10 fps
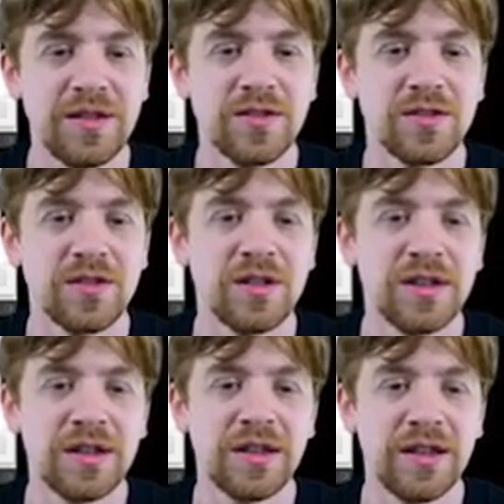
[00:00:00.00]
So
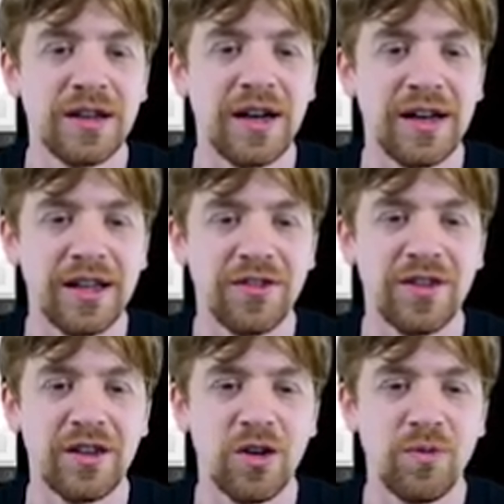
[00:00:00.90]
here I have
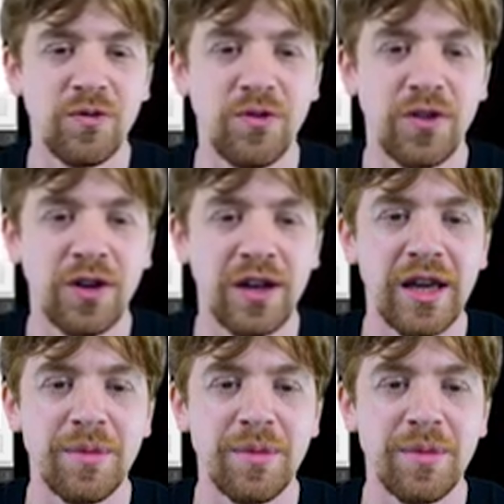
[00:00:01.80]
set up for